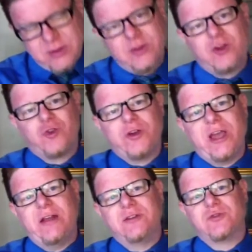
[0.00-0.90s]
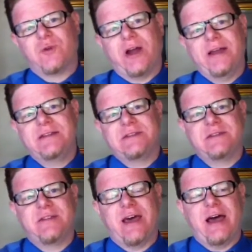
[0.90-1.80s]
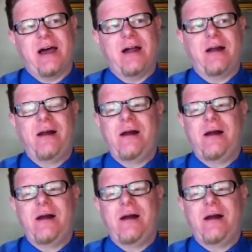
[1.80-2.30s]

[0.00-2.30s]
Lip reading: the creator's rights that